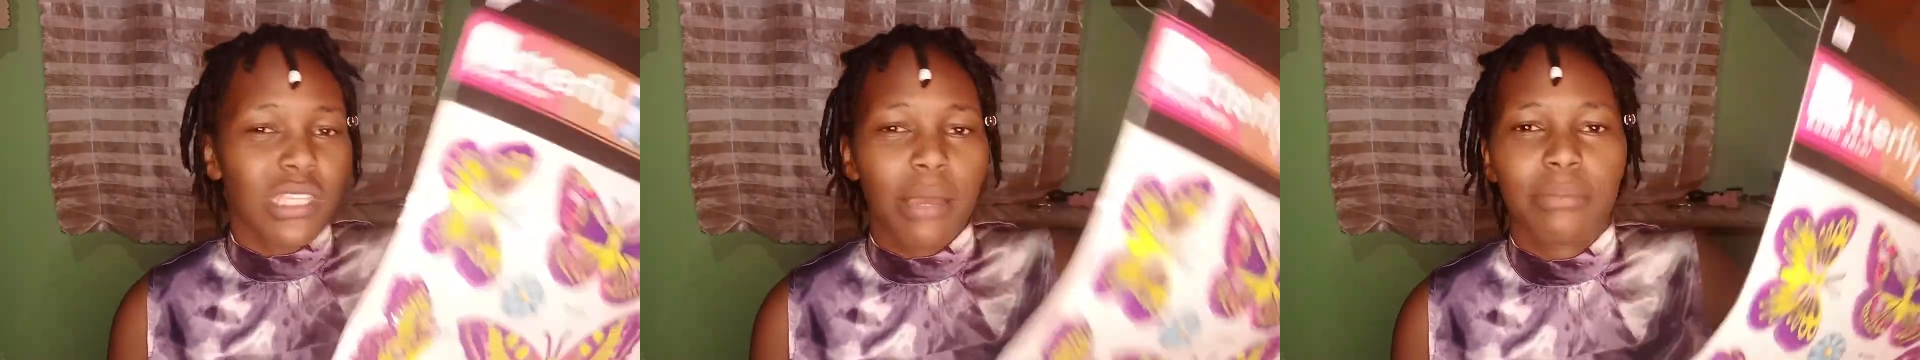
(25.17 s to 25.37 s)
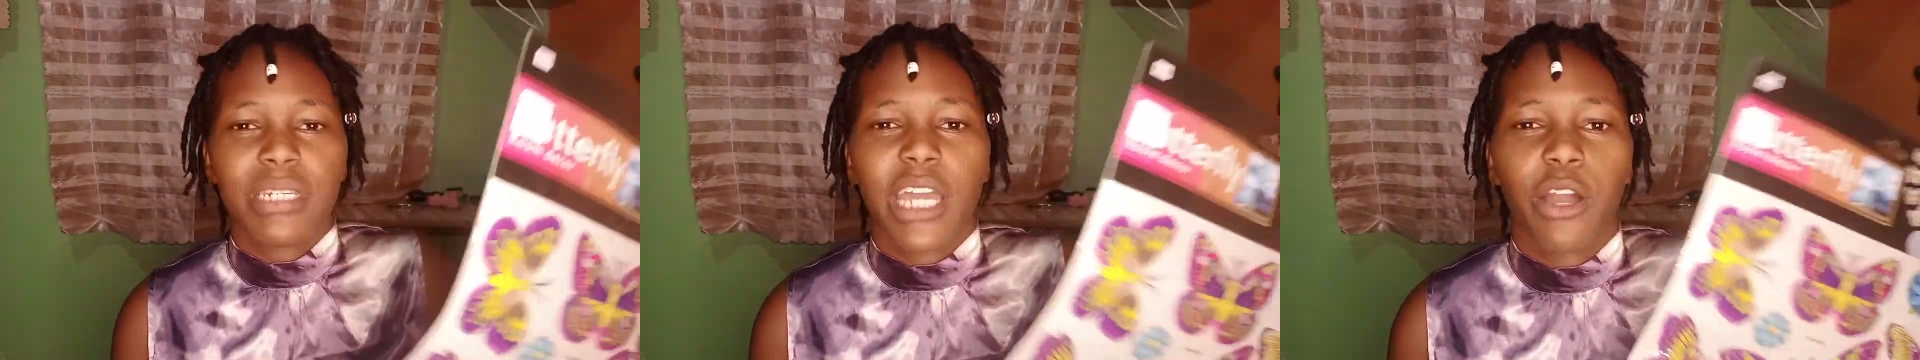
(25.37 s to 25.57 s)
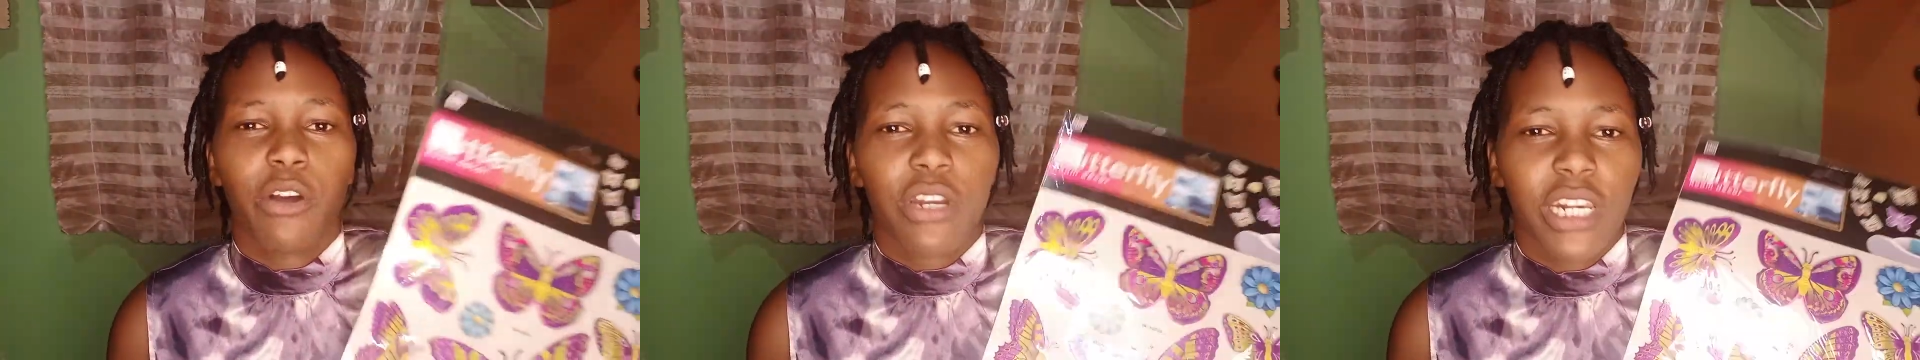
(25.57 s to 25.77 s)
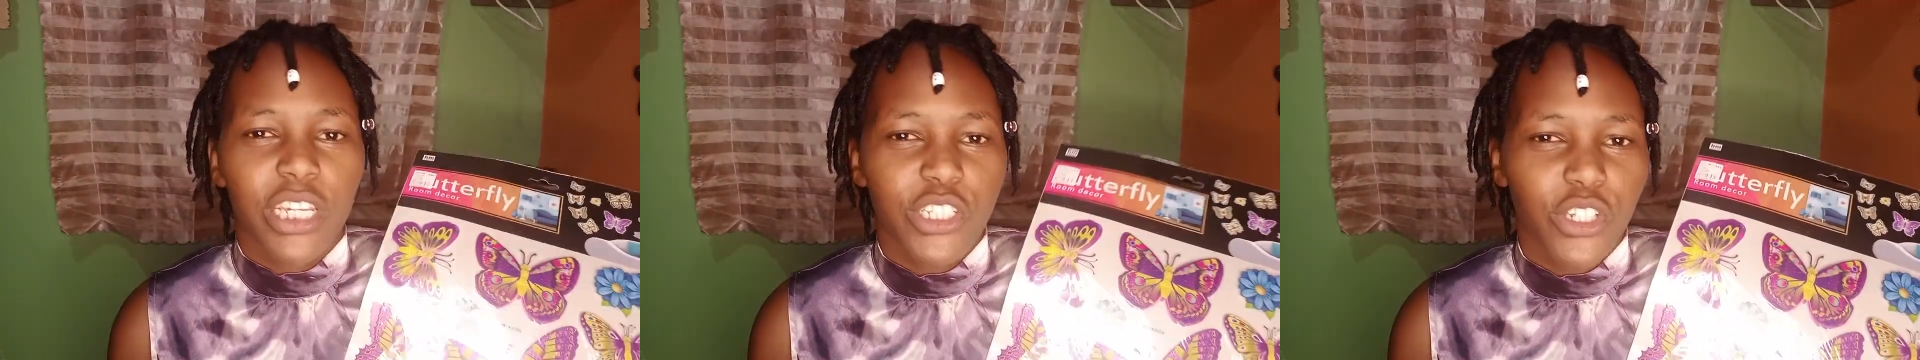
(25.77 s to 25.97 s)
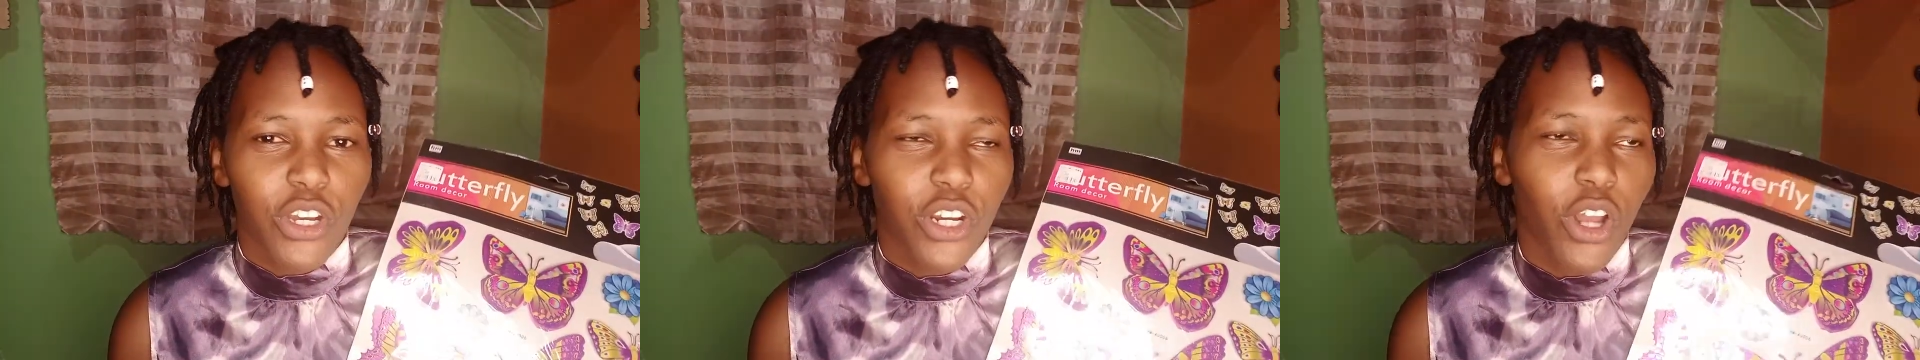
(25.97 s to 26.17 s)
some
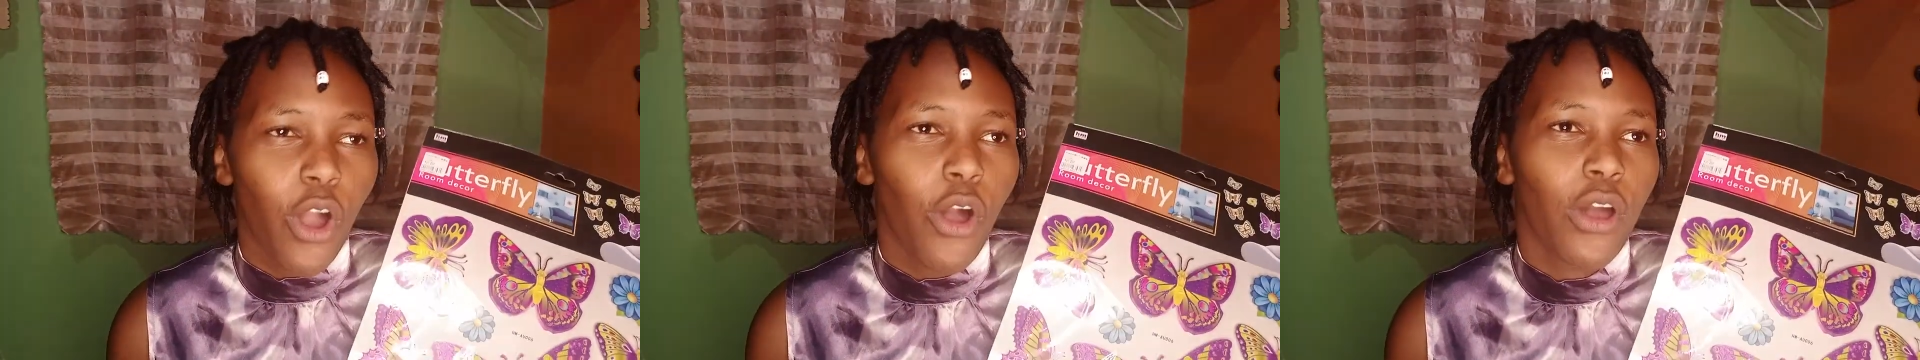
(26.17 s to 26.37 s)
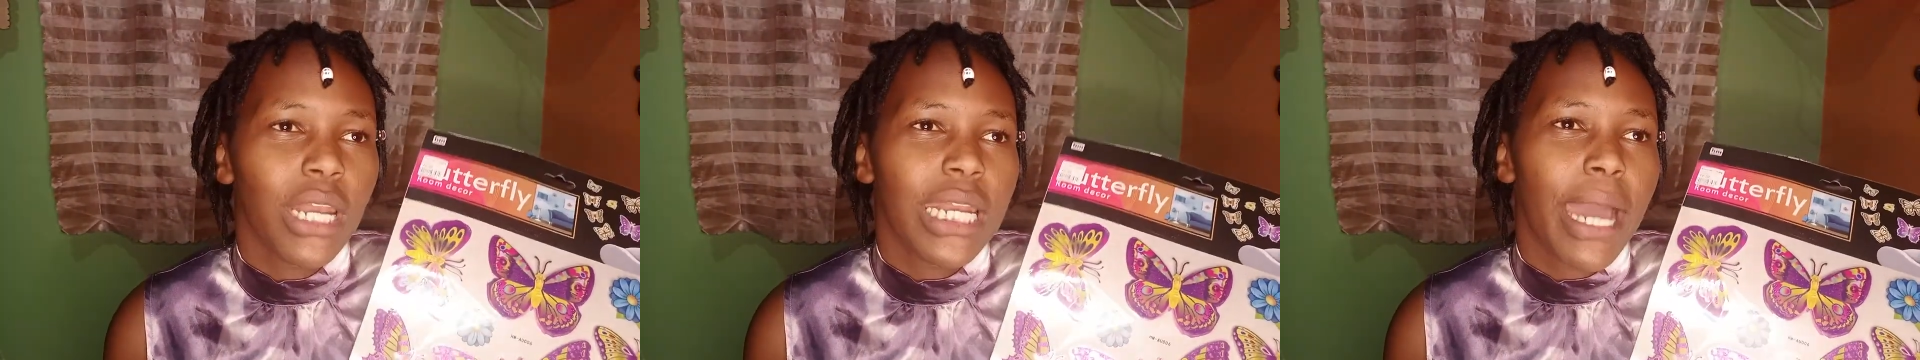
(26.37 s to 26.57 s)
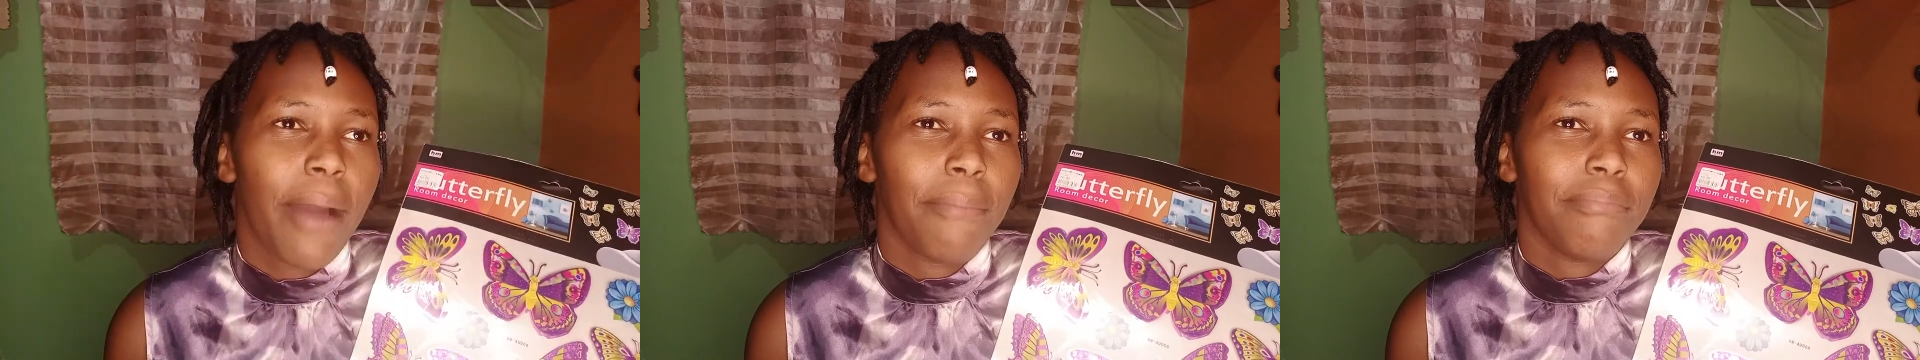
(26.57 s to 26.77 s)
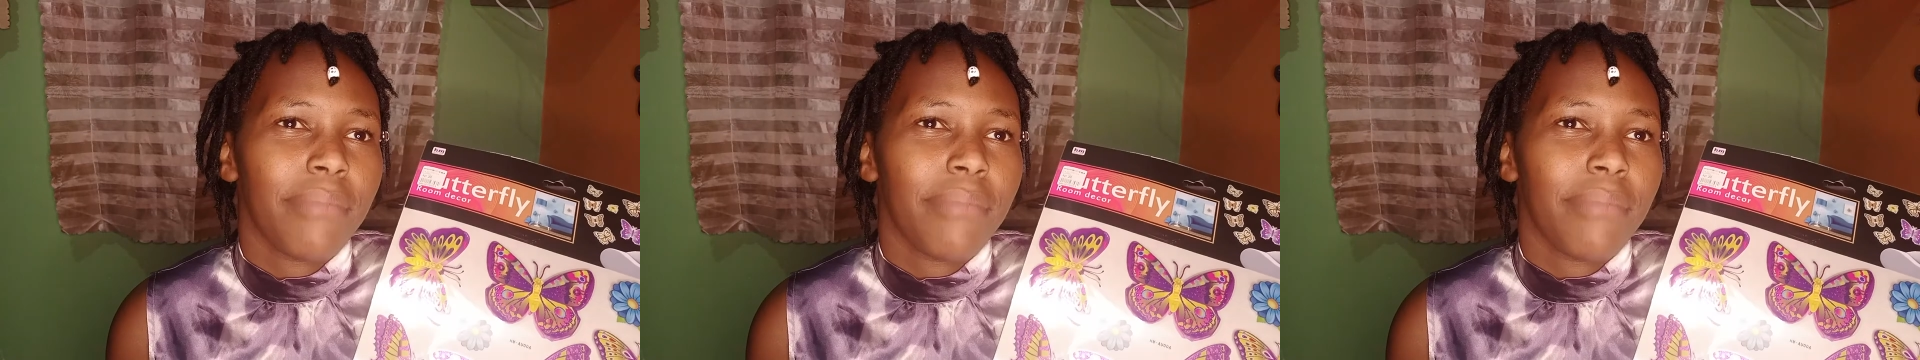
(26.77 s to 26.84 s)
decoration on